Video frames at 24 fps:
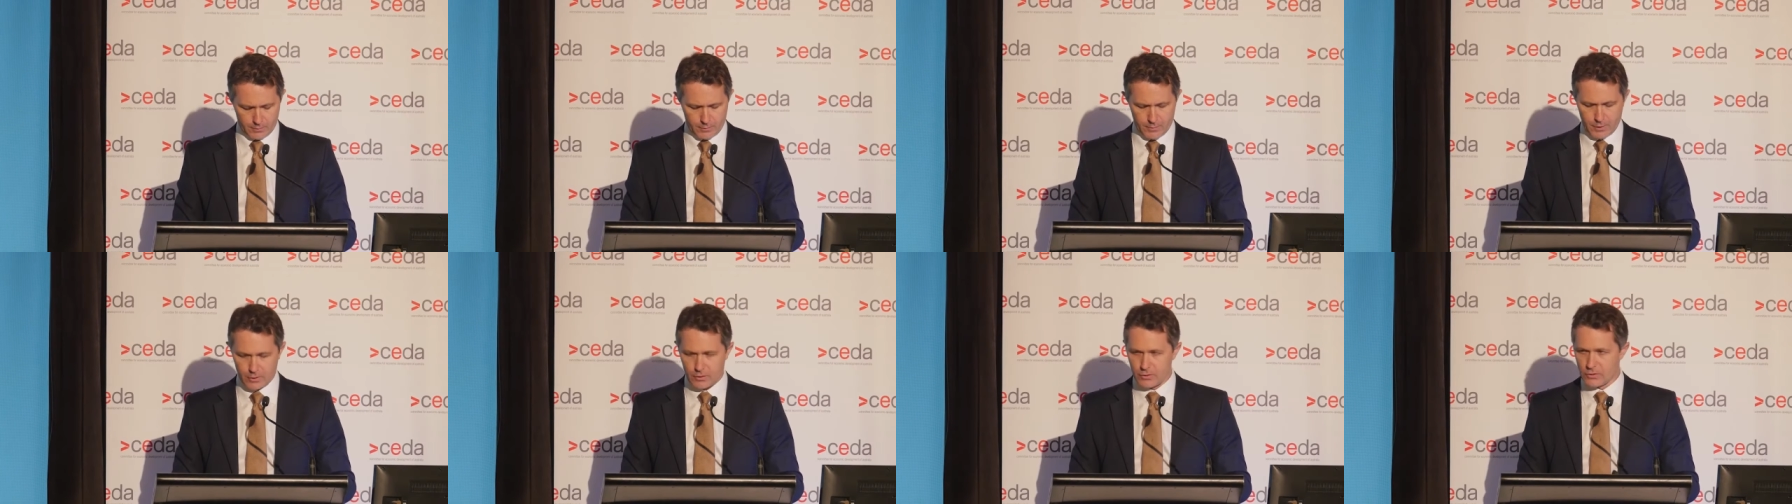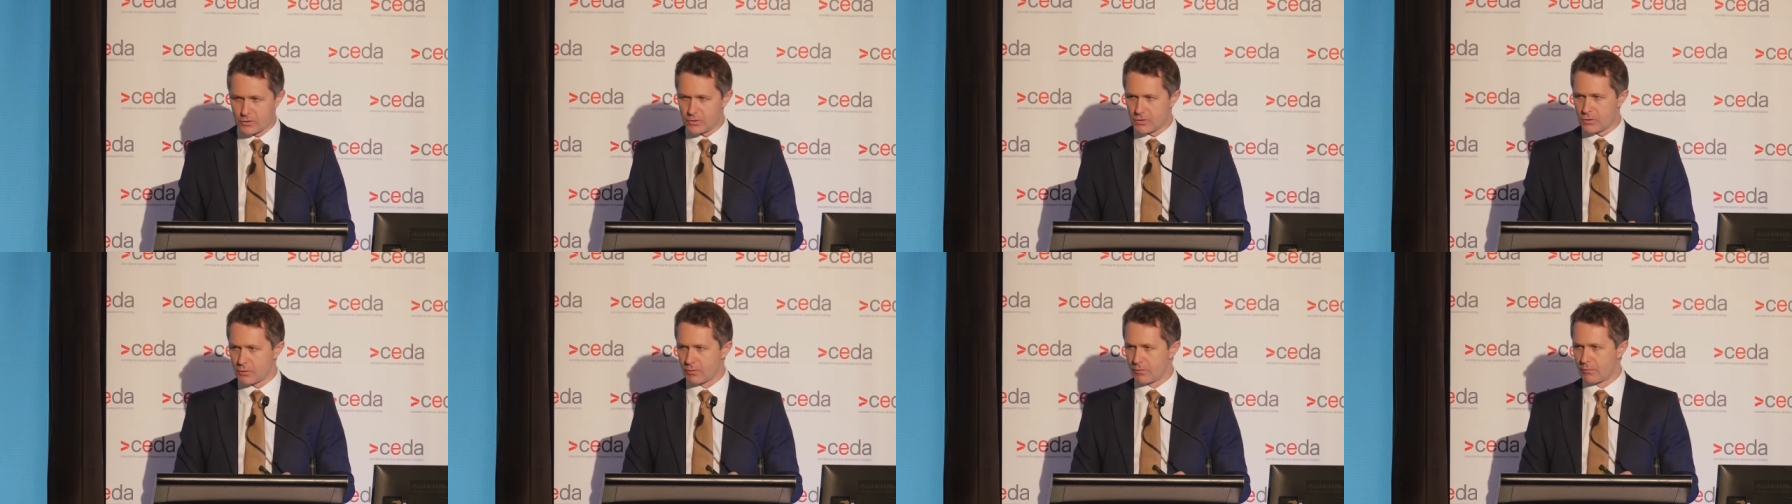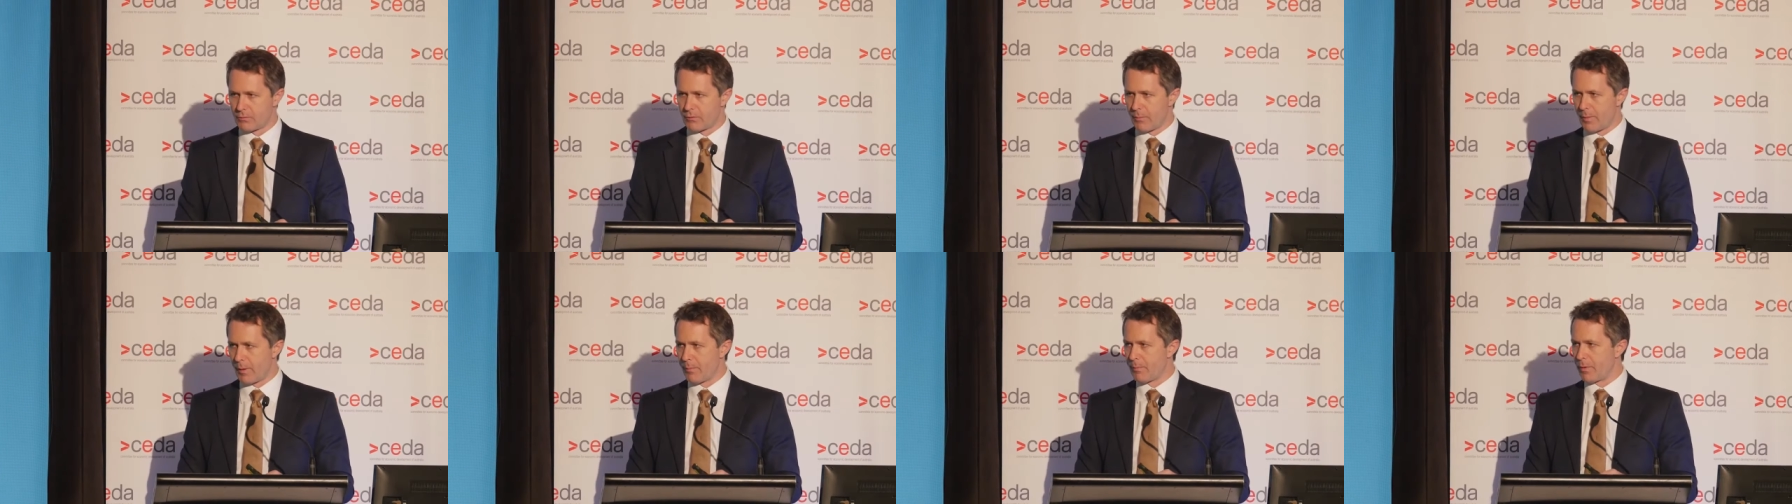Because
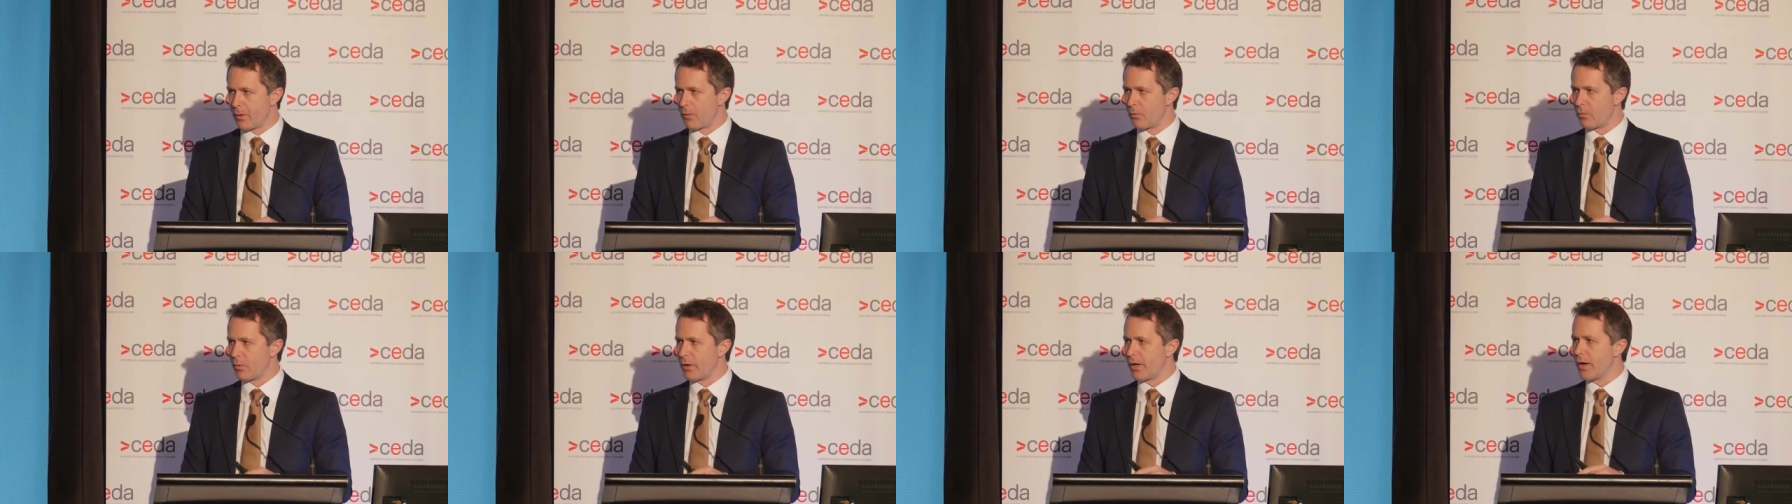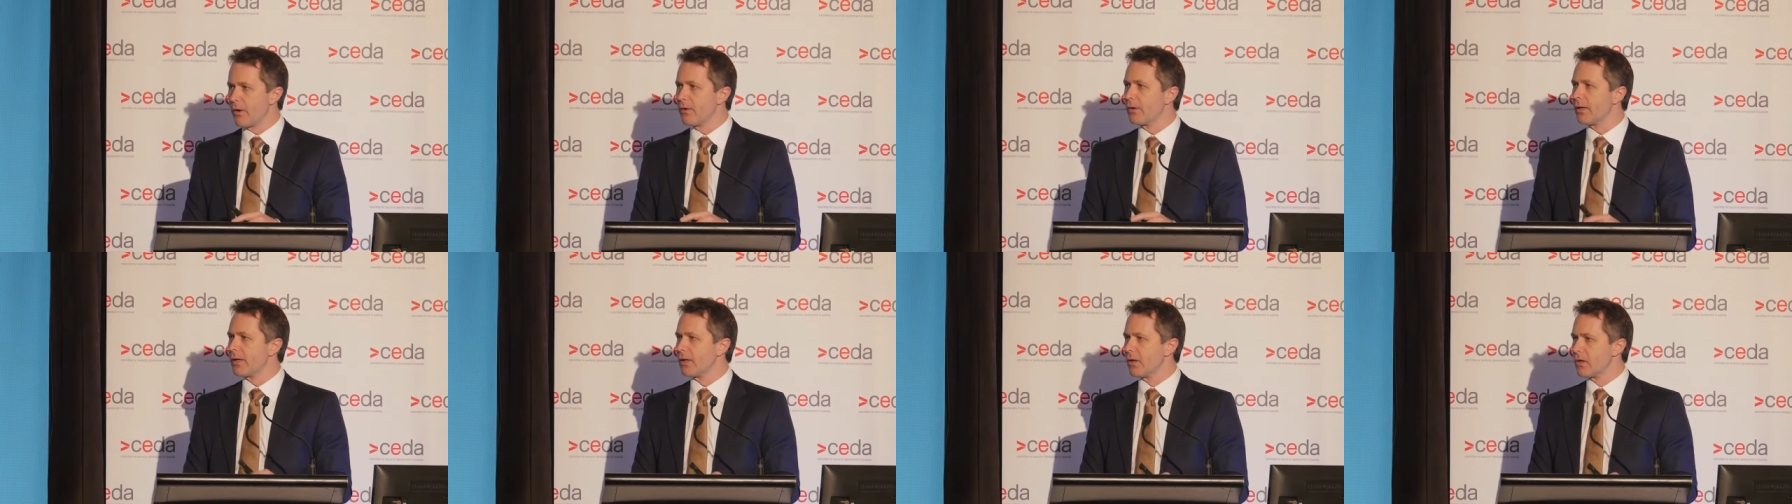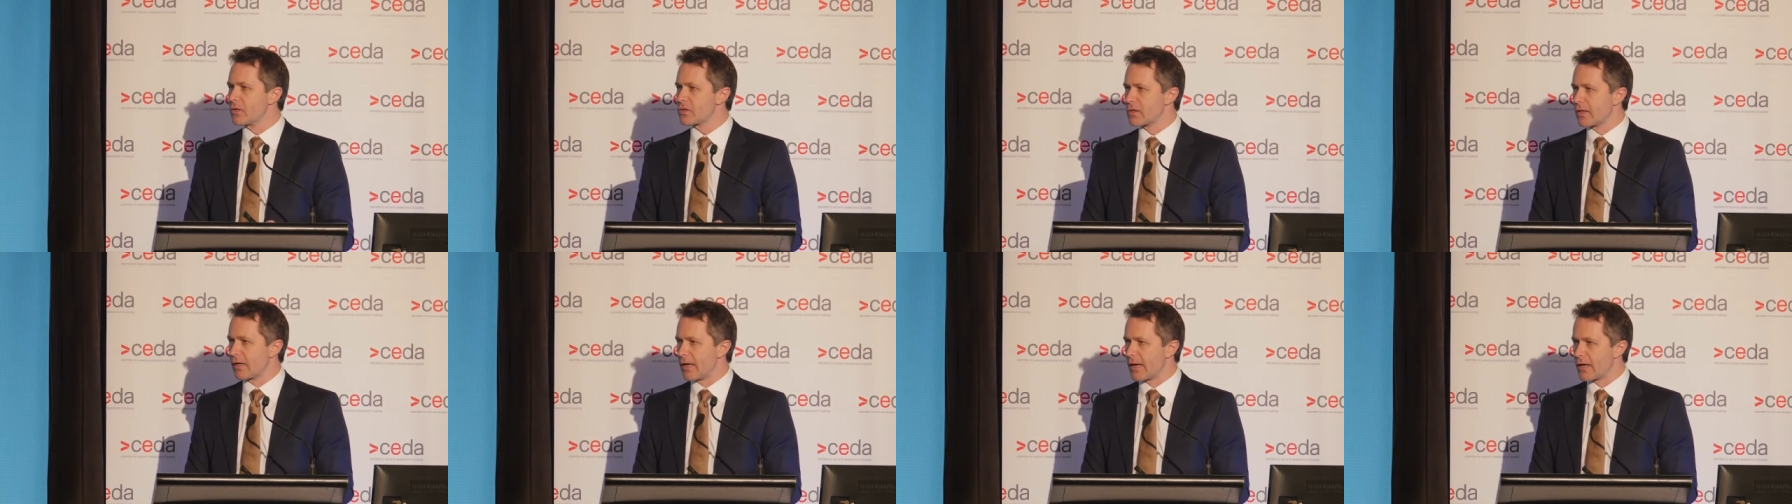remember, we only
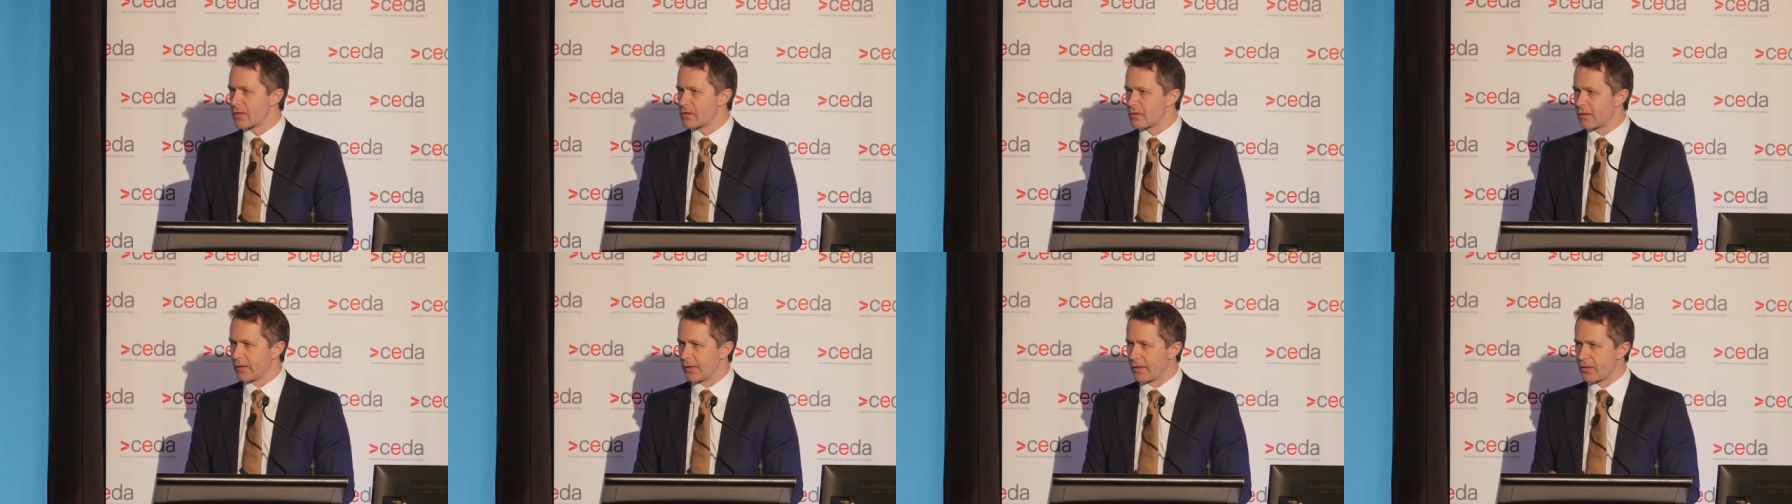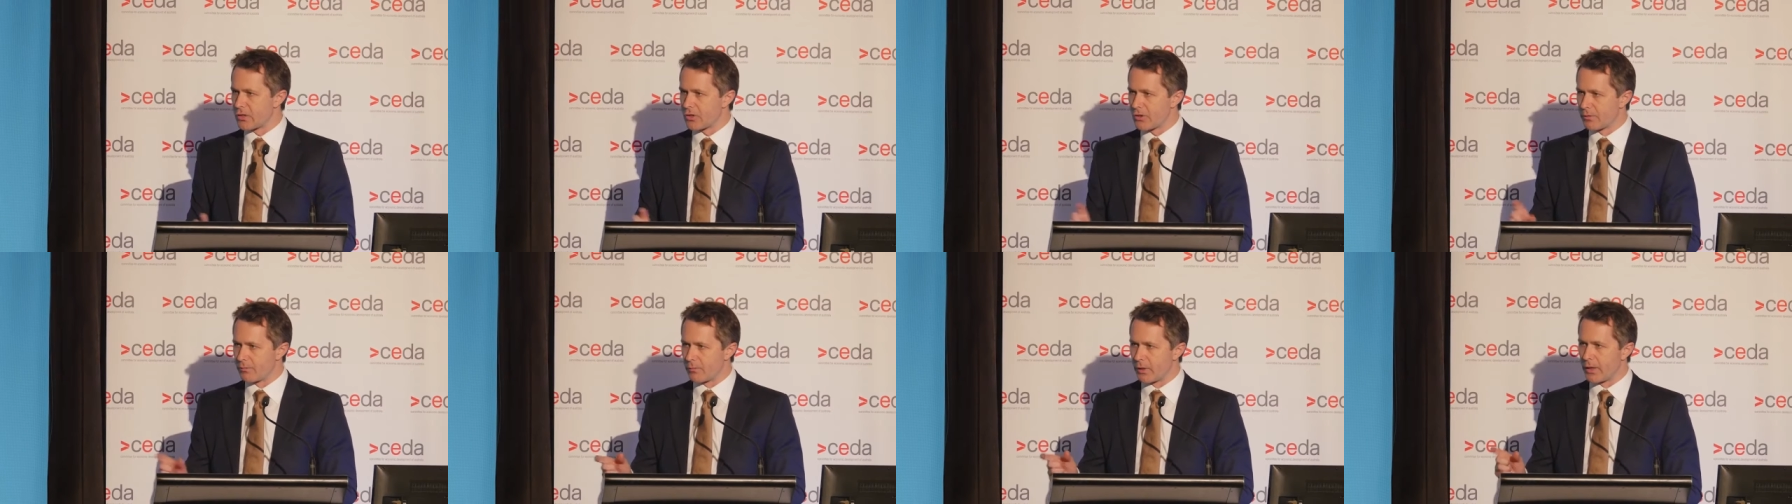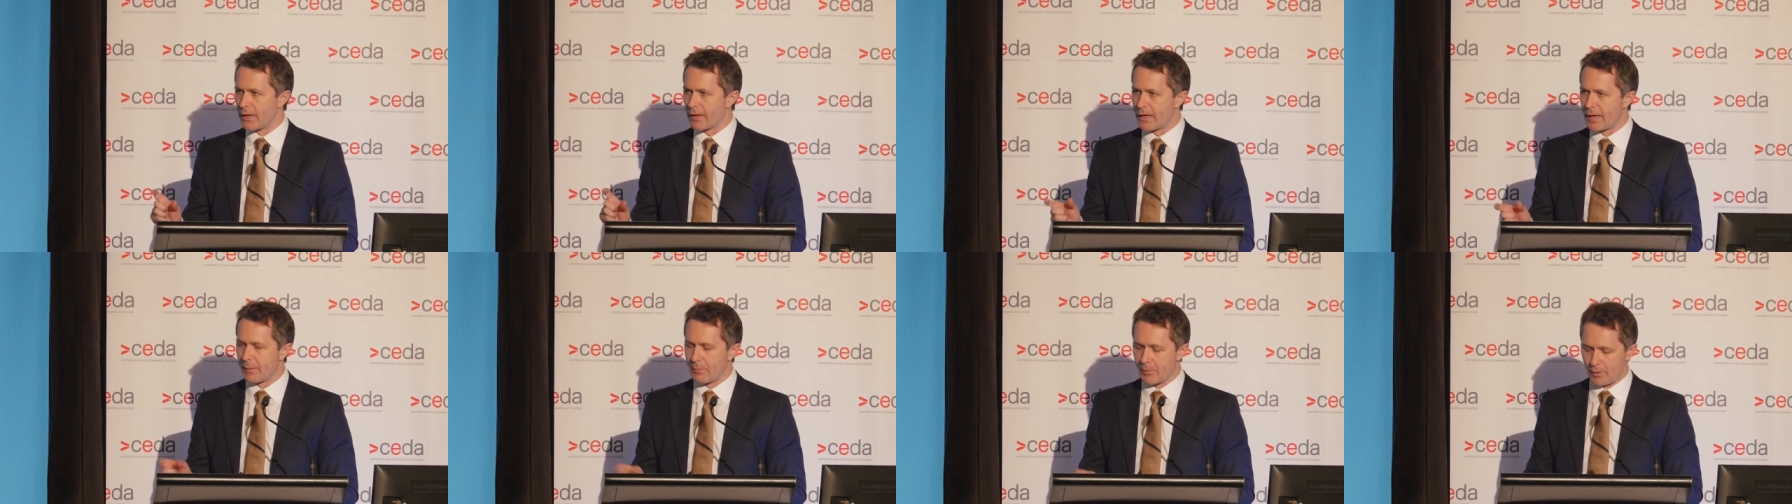lost the last election
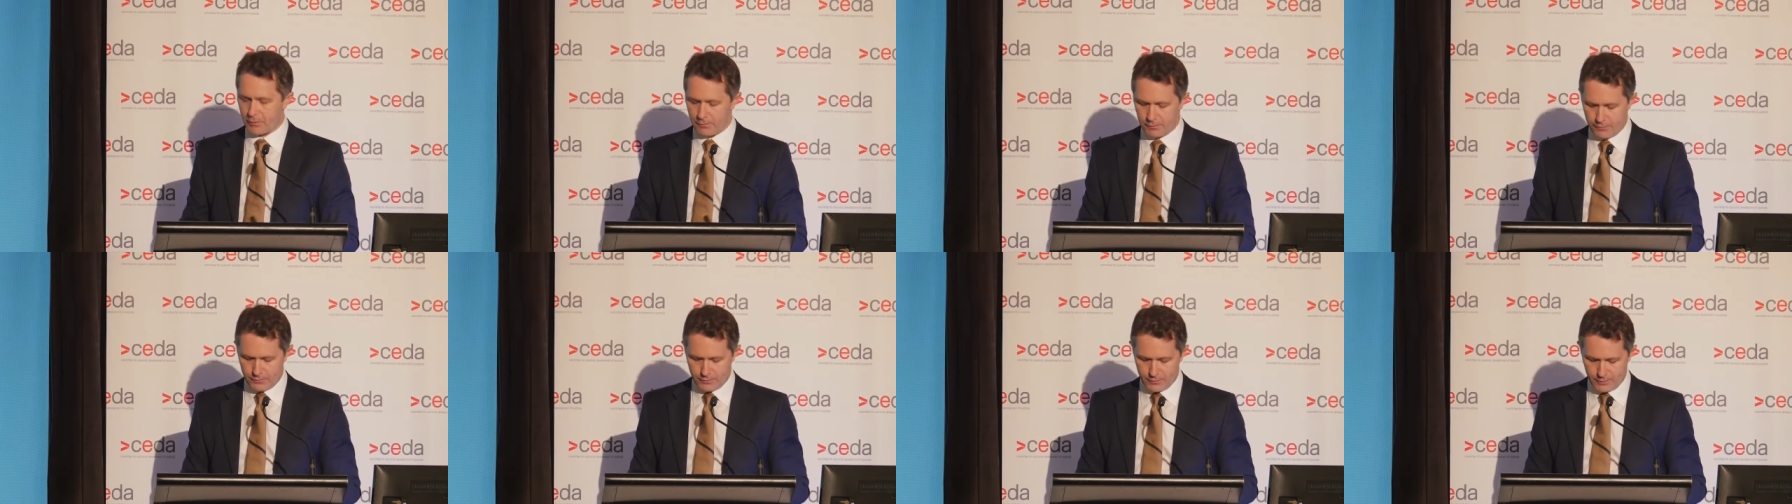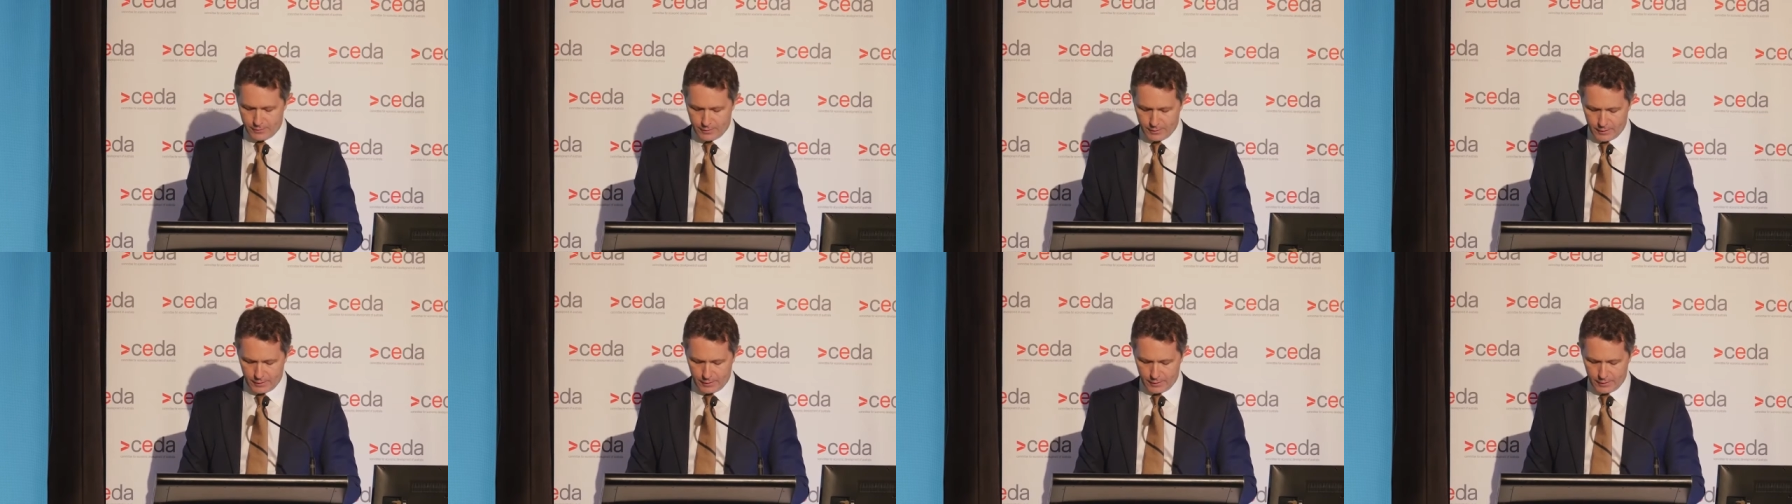by a couple of,